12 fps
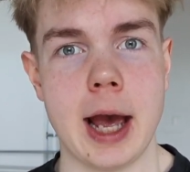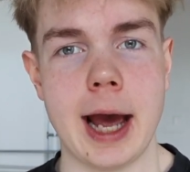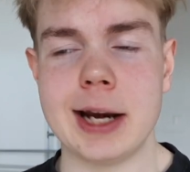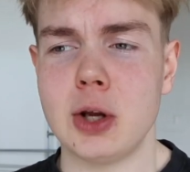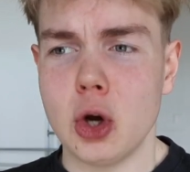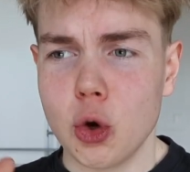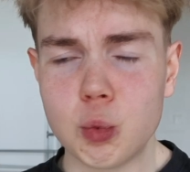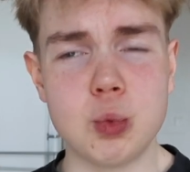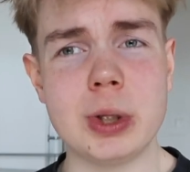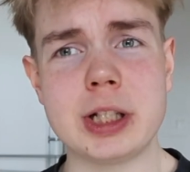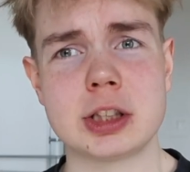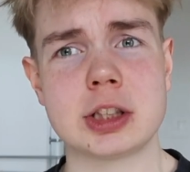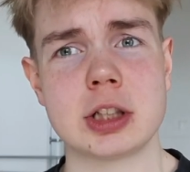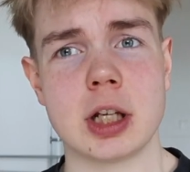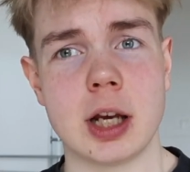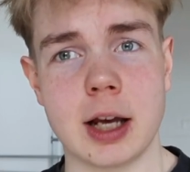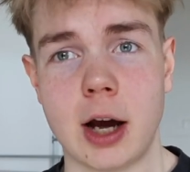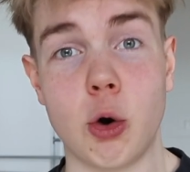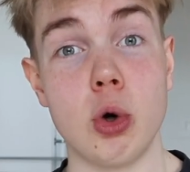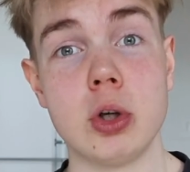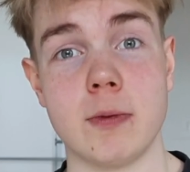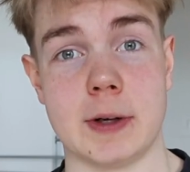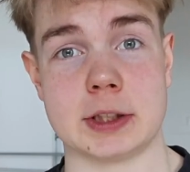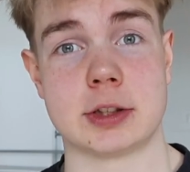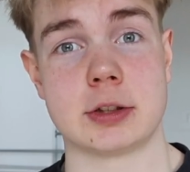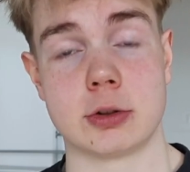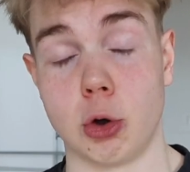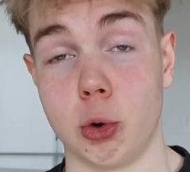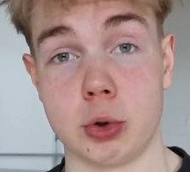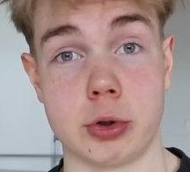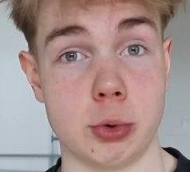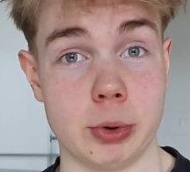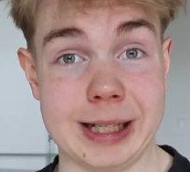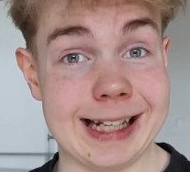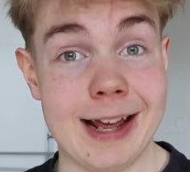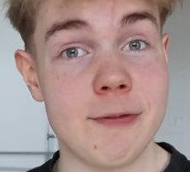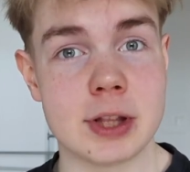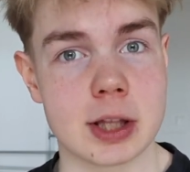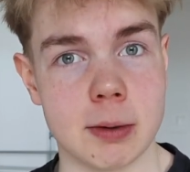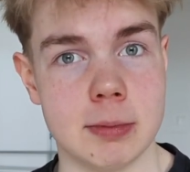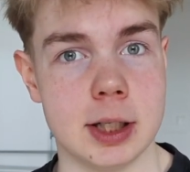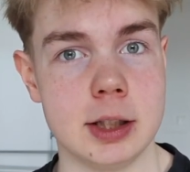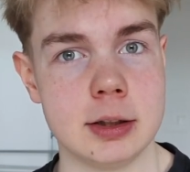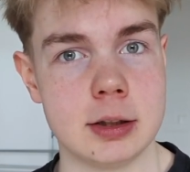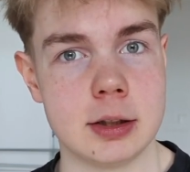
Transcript: and which all of us go through inevitably,